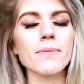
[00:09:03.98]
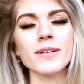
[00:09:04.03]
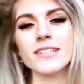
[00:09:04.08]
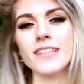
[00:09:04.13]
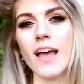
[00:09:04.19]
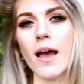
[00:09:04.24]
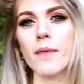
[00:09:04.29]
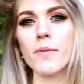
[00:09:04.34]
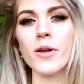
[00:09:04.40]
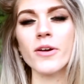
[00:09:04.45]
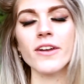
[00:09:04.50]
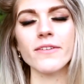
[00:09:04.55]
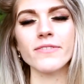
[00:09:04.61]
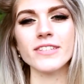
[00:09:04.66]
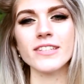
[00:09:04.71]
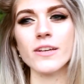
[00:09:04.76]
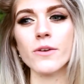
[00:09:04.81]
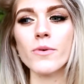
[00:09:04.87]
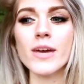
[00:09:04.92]
because I upload
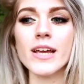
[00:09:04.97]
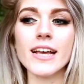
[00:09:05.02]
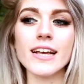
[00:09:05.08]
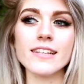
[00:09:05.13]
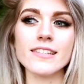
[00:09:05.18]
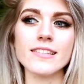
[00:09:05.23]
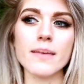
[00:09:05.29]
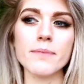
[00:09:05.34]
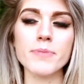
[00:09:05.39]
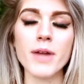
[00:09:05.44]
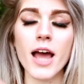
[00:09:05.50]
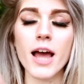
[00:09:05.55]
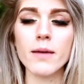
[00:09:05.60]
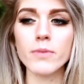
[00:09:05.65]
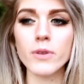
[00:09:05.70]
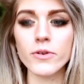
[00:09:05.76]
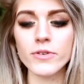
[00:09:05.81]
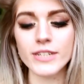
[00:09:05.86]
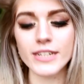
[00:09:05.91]
every single week, except
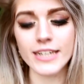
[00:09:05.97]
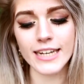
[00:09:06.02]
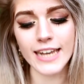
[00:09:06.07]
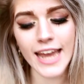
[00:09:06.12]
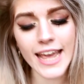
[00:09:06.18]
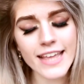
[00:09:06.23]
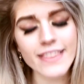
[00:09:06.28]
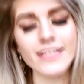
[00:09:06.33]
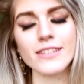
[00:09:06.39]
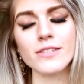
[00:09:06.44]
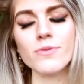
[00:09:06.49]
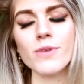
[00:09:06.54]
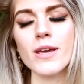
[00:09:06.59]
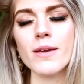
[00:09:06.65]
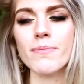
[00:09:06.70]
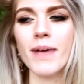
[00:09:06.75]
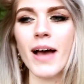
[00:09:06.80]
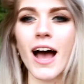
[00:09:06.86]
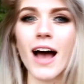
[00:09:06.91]
I uploaded late this
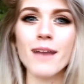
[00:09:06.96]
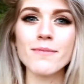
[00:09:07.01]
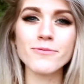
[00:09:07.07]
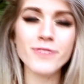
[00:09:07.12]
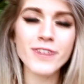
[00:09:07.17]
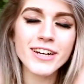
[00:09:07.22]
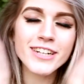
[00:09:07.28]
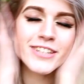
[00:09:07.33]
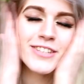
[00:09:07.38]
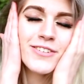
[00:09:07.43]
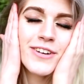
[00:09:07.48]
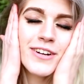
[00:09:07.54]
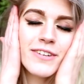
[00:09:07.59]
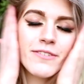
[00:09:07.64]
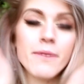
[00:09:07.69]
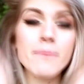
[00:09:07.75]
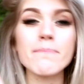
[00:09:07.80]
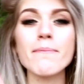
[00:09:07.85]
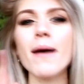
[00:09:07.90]
week, but I'm very
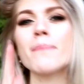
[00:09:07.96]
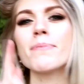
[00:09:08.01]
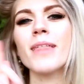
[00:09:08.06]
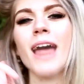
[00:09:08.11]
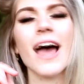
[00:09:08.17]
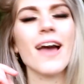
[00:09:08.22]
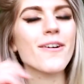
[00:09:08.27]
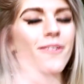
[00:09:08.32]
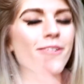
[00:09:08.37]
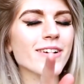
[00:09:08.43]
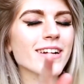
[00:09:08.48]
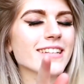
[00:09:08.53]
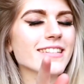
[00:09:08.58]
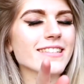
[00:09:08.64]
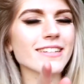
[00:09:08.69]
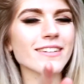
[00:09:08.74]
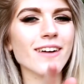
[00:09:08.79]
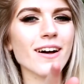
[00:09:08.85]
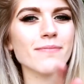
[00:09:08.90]
sorry. Remember that I always
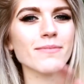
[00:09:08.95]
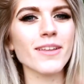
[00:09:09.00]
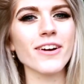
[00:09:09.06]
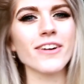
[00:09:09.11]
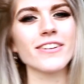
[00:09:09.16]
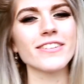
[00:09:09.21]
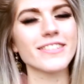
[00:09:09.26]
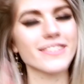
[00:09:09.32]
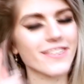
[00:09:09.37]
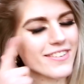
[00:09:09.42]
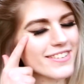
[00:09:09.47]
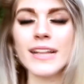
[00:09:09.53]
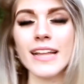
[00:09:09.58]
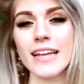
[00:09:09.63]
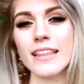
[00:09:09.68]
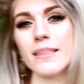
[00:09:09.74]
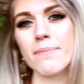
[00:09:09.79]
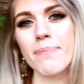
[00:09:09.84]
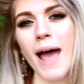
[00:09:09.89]
still upload, so
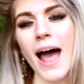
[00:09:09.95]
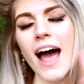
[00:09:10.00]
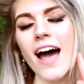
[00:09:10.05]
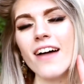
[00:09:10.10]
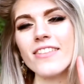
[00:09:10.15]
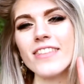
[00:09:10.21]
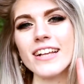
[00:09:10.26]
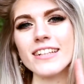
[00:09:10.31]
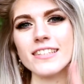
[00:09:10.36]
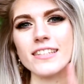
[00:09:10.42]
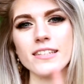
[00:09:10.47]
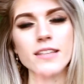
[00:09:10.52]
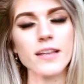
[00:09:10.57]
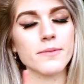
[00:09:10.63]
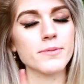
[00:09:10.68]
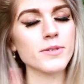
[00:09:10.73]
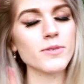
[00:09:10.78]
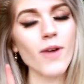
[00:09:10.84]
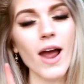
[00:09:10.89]
click the bell next to the
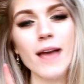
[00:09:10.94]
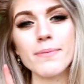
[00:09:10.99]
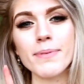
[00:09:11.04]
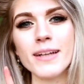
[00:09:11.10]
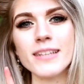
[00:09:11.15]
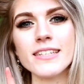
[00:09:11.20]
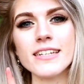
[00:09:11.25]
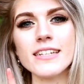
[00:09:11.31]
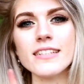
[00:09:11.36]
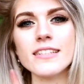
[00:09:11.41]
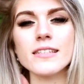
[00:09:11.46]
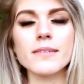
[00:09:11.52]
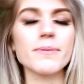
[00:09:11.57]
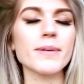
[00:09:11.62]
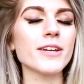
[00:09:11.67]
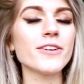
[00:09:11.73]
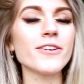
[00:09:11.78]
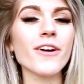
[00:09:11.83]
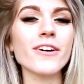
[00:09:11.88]
subscribe button to
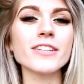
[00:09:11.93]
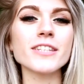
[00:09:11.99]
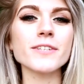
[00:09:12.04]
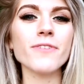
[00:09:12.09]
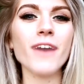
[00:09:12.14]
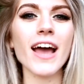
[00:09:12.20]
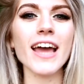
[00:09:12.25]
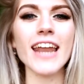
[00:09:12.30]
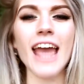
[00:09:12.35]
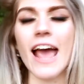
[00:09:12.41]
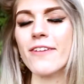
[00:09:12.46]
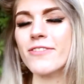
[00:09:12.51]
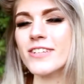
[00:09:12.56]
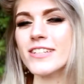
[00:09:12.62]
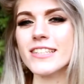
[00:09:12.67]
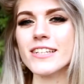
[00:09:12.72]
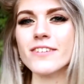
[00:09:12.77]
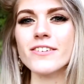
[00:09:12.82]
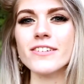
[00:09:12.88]
be notified
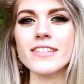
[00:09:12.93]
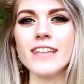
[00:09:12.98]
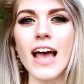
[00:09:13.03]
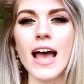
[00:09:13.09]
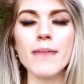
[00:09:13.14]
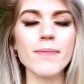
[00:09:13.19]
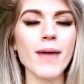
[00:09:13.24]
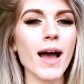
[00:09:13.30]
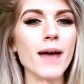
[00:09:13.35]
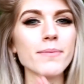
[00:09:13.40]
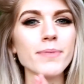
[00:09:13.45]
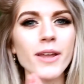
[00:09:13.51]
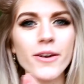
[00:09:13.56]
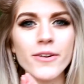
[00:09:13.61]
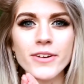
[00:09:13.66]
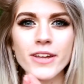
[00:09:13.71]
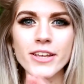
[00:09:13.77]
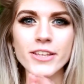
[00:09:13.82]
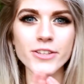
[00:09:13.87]
every single time I
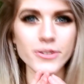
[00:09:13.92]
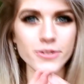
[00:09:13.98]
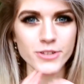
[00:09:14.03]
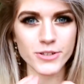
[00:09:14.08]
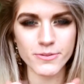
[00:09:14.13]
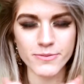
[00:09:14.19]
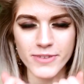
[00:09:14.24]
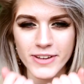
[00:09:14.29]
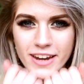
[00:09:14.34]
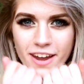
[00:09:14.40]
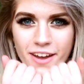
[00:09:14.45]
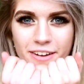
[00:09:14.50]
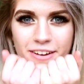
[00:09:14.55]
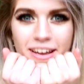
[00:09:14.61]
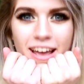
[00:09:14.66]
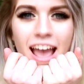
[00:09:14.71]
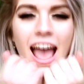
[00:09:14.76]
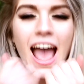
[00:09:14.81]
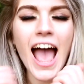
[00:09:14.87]
upload a YouTube
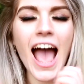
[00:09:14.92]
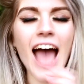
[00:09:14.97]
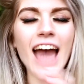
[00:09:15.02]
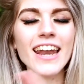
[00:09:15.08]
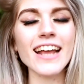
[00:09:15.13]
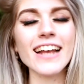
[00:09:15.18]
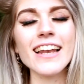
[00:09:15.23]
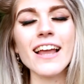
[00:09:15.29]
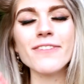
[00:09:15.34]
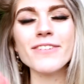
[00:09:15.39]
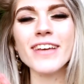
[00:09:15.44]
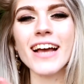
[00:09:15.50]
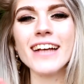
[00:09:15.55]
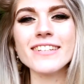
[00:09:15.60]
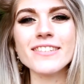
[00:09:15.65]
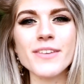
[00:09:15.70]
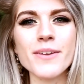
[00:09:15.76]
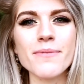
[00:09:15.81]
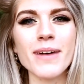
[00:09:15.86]
video. And I love you
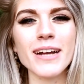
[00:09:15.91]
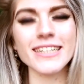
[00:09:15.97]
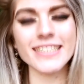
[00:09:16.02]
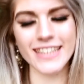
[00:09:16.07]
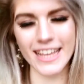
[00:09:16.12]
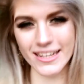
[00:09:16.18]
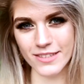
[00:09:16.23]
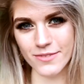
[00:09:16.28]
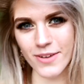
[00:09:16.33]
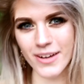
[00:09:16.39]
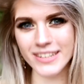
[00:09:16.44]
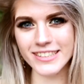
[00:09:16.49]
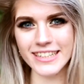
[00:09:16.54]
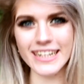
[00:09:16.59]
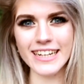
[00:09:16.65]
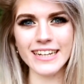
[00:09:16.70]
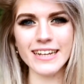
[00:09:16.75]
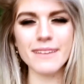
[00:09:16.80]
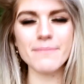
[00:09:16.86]
guys so much. Thanks for
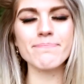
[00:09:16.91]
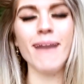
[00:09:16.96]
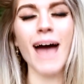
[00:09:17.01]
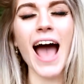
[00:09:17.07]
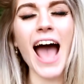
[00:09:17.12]
watching.